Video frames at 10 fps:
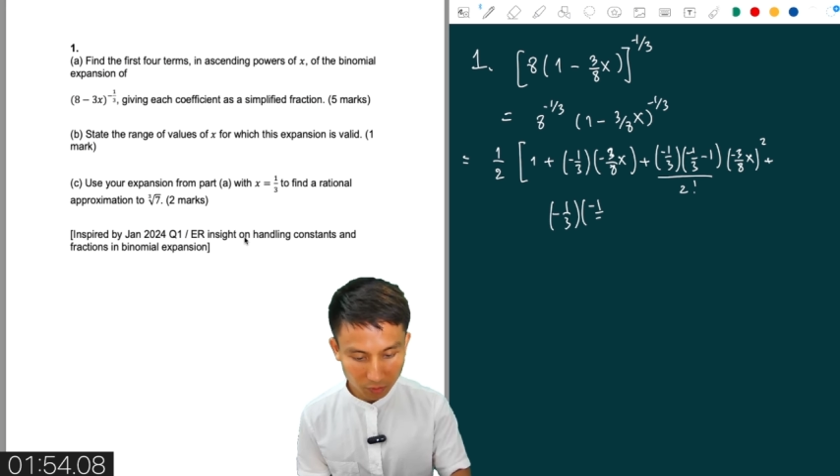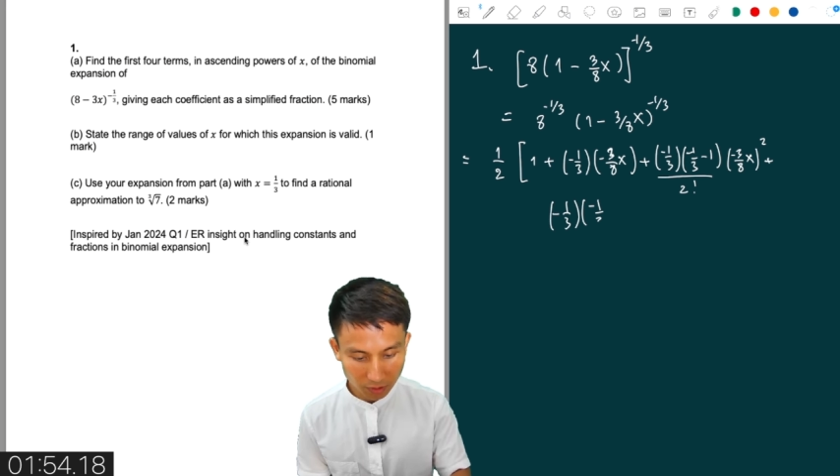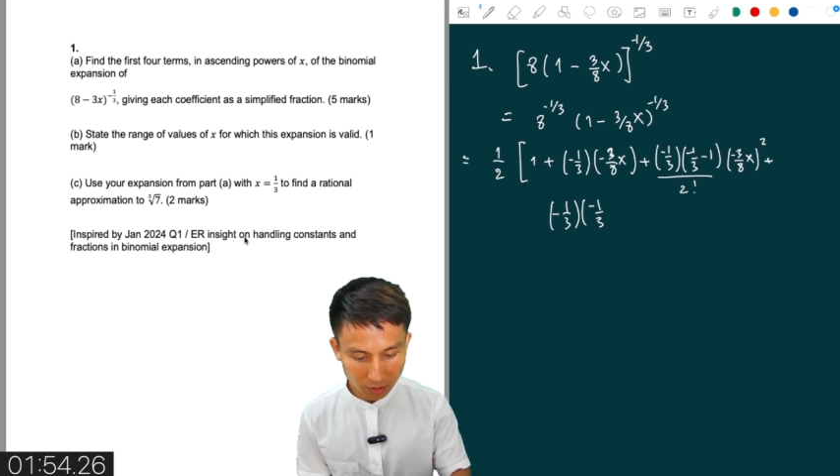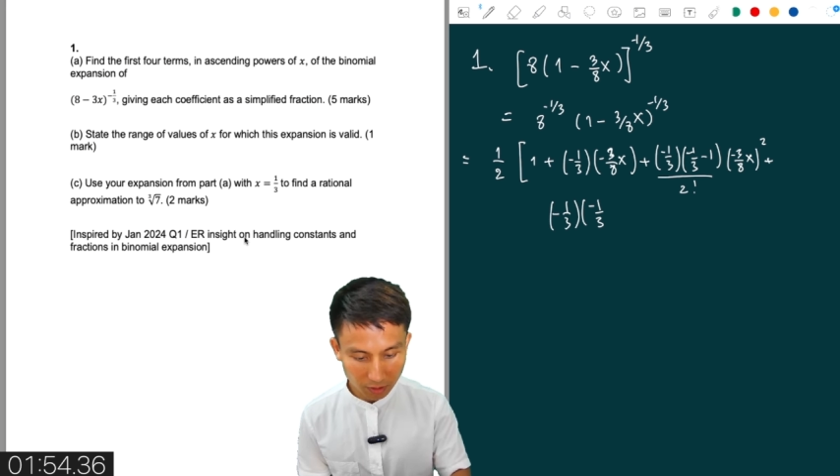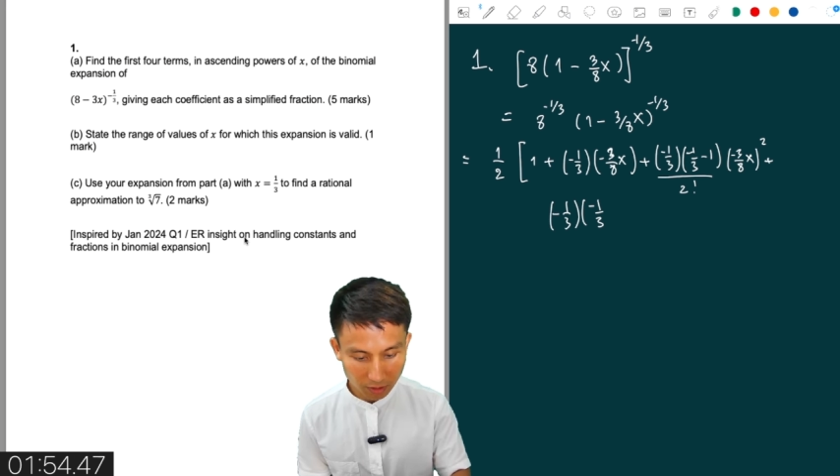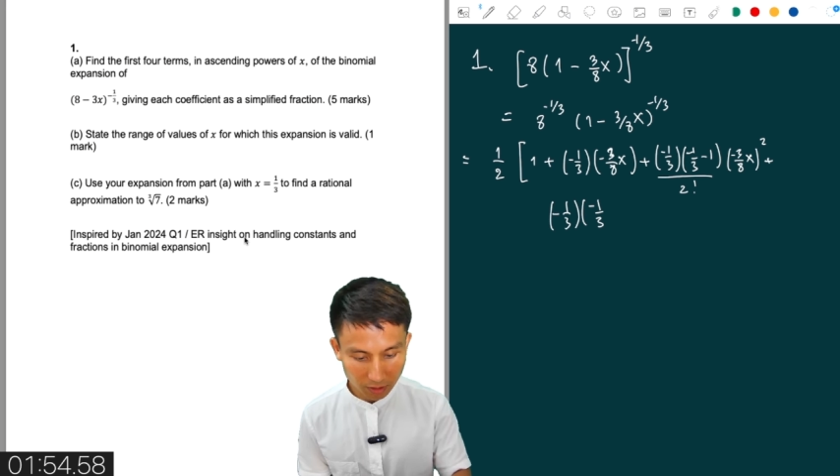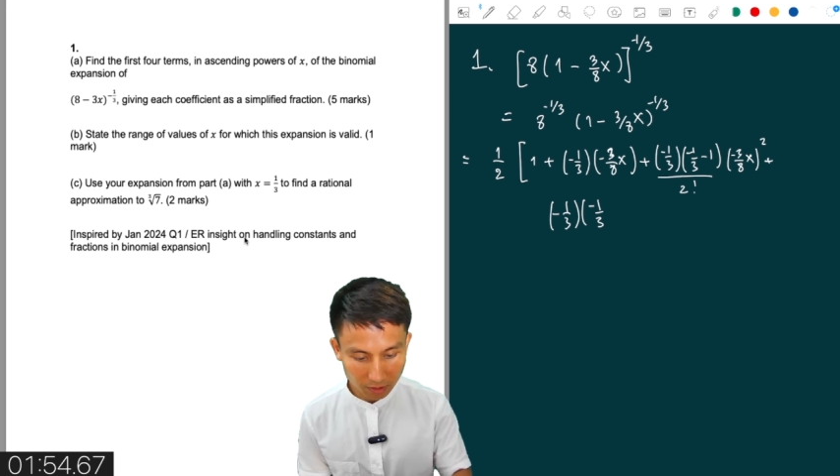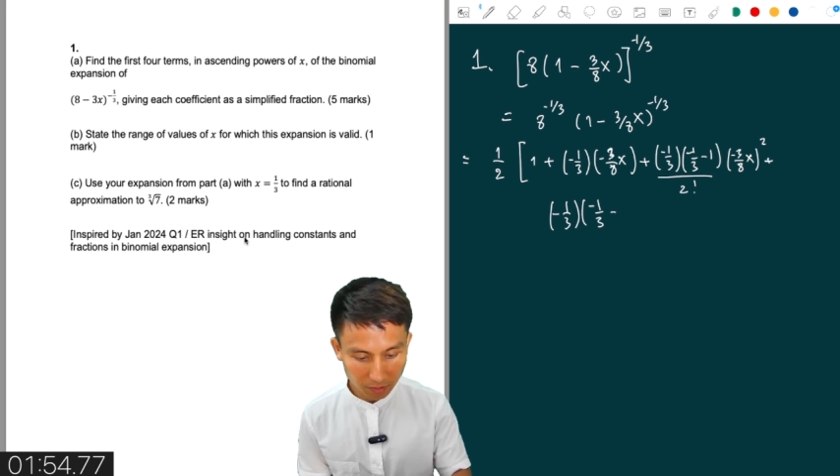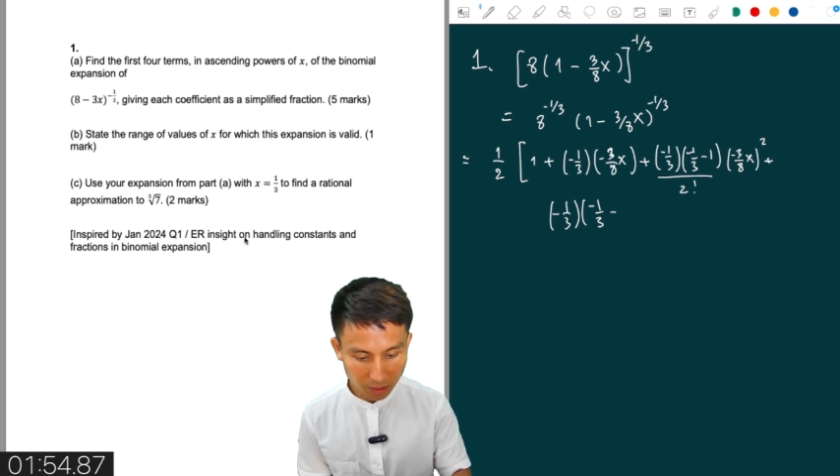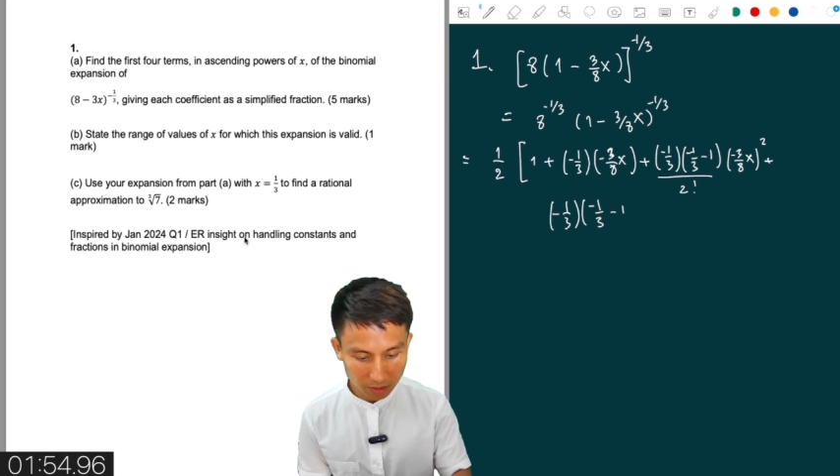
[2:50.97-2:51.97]

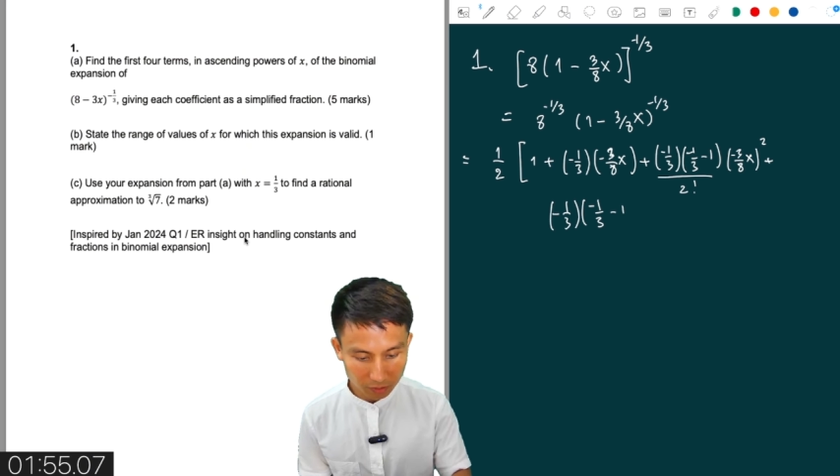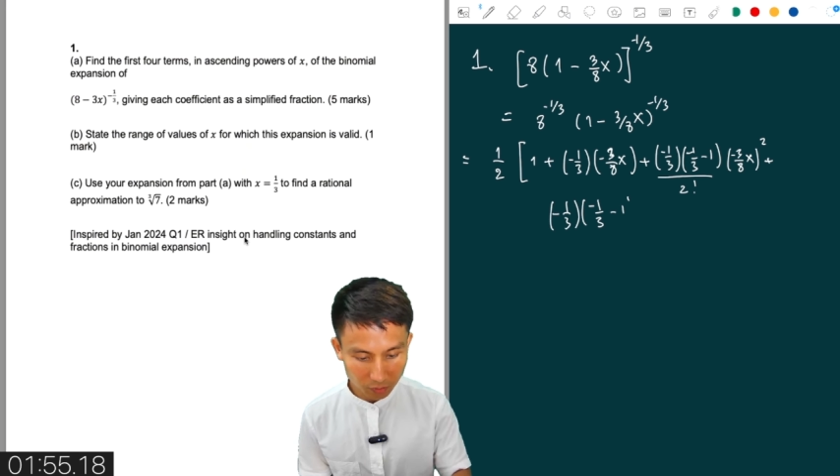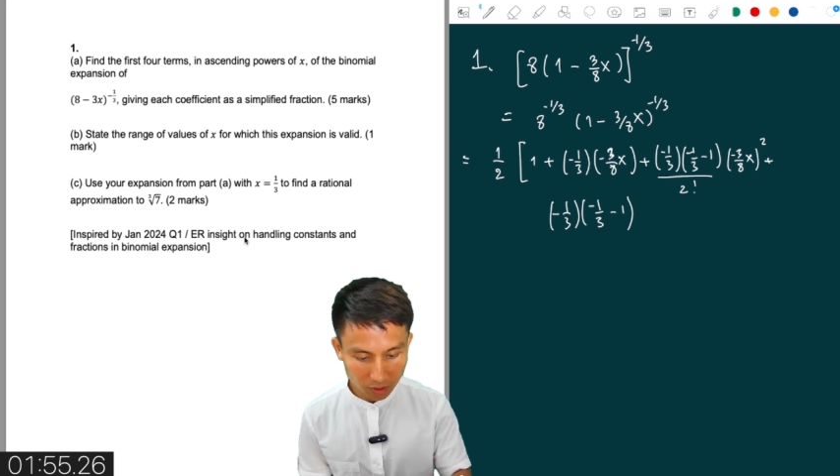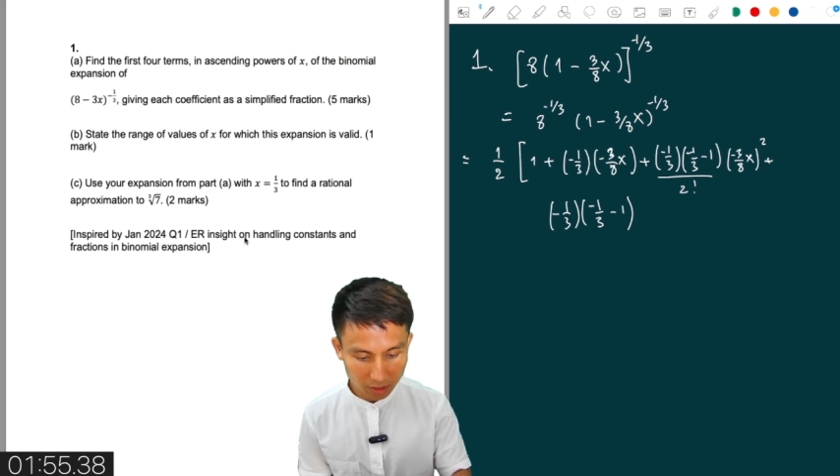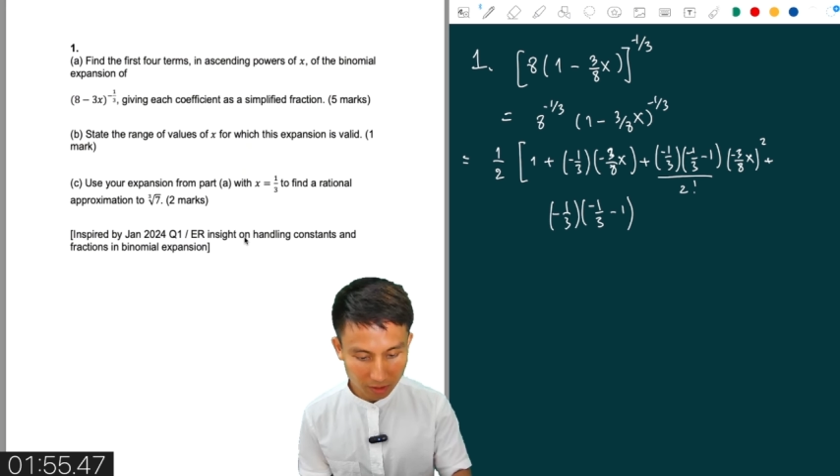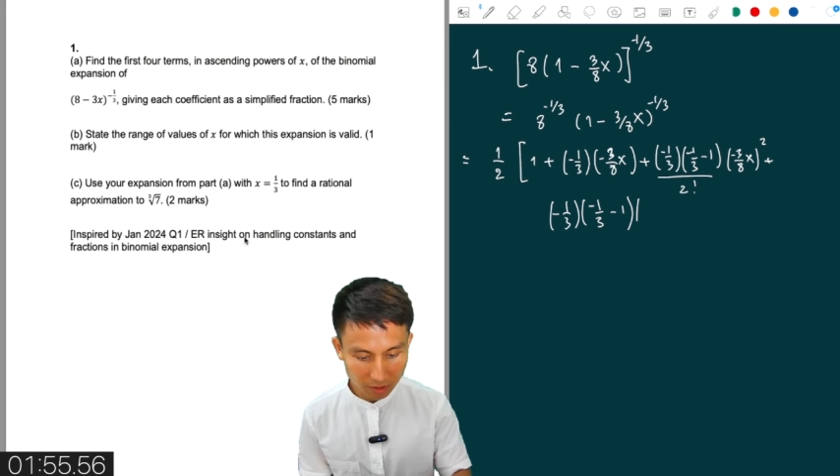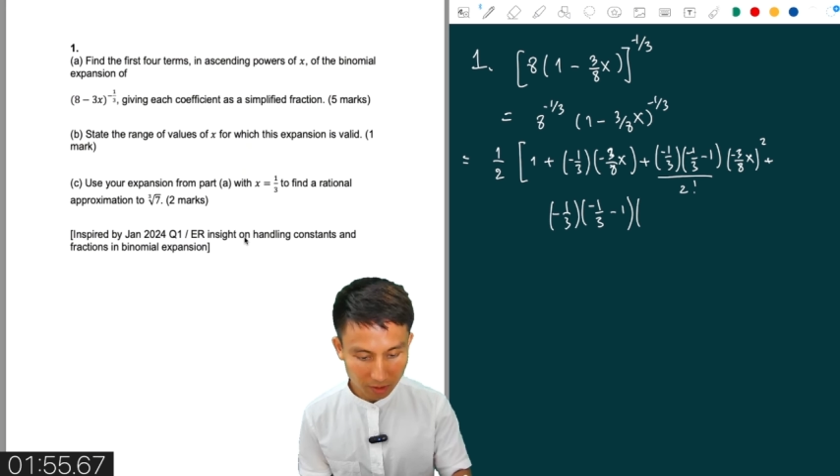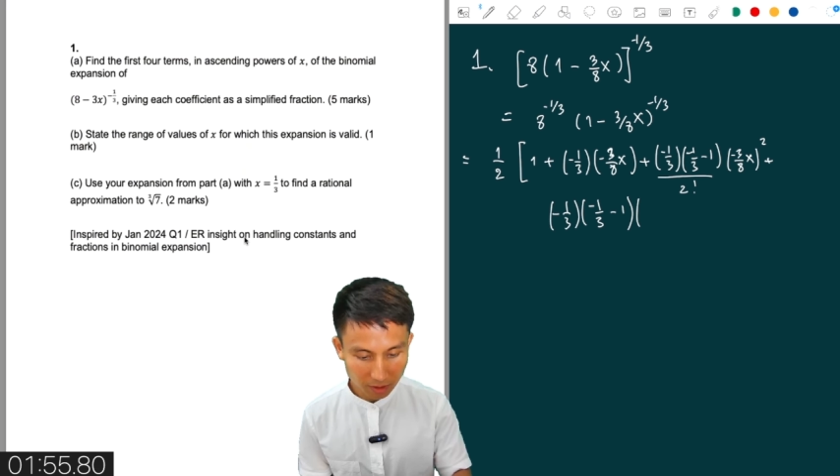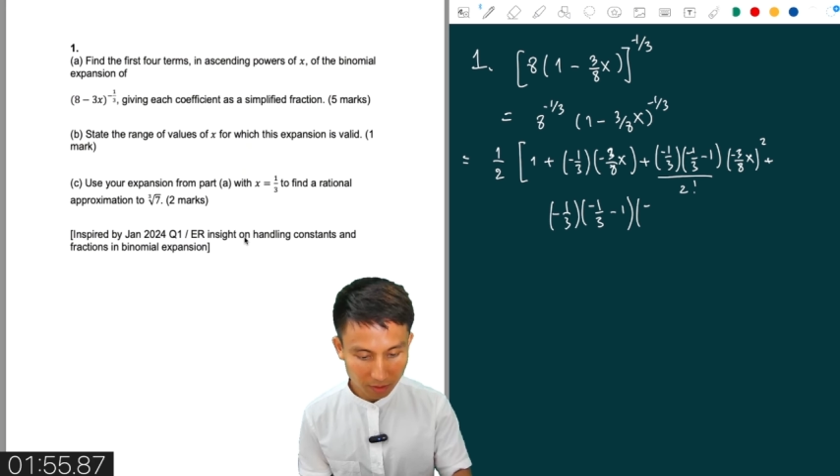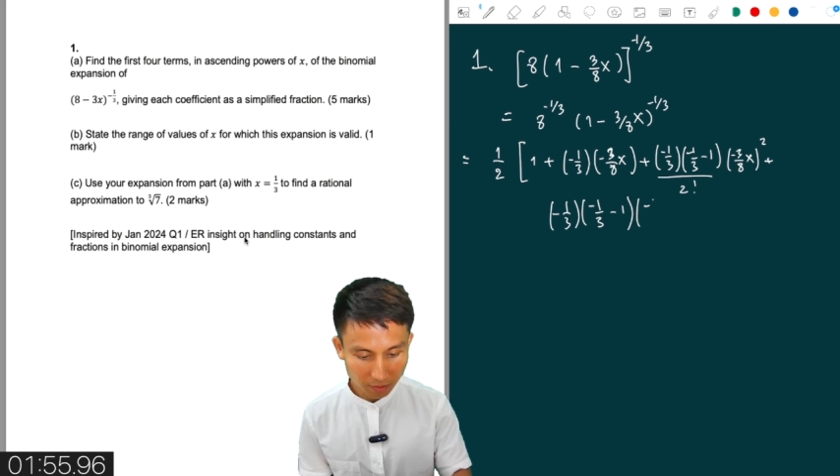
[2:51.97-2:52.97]
1/3 minus 1
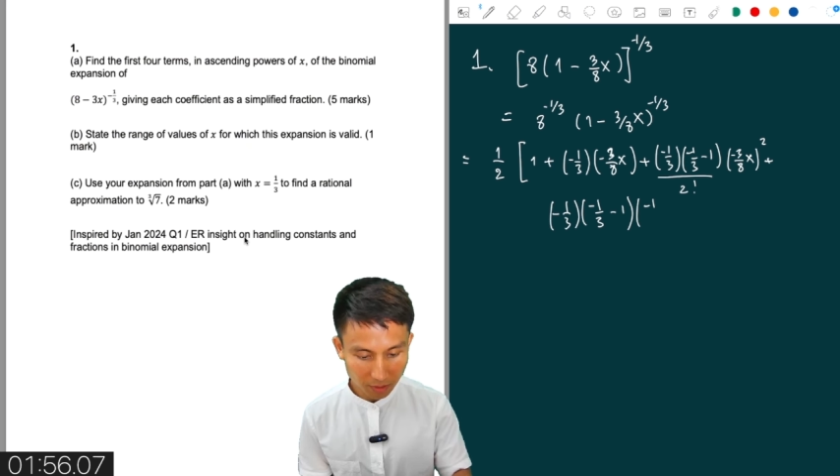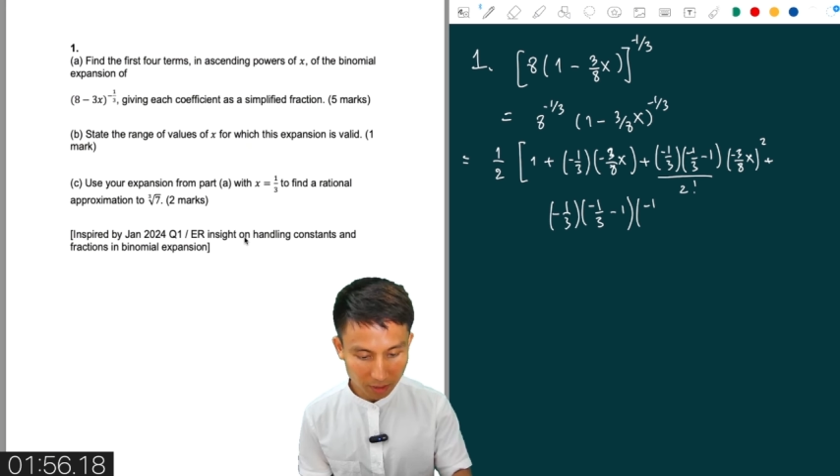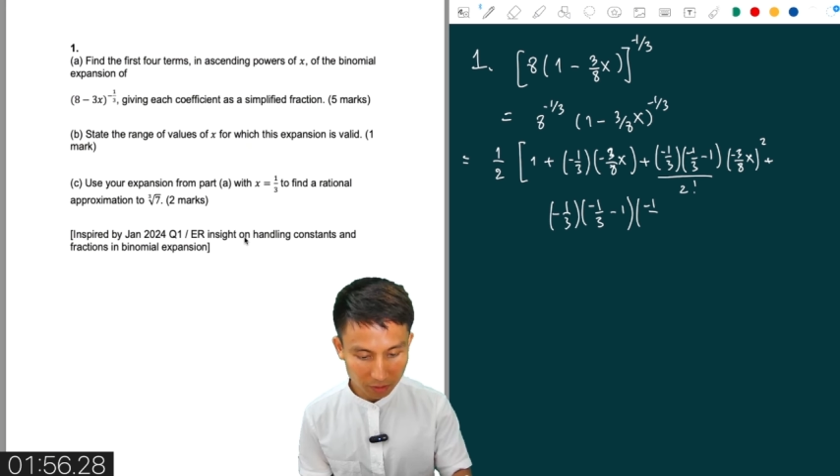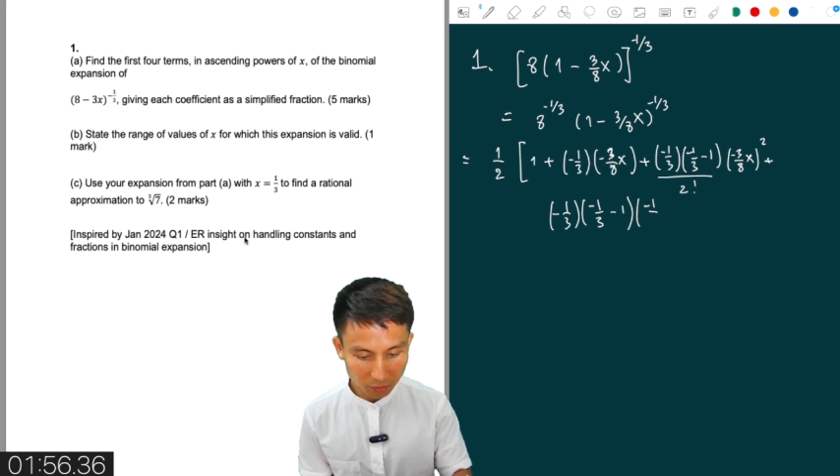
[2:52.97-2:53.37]
minus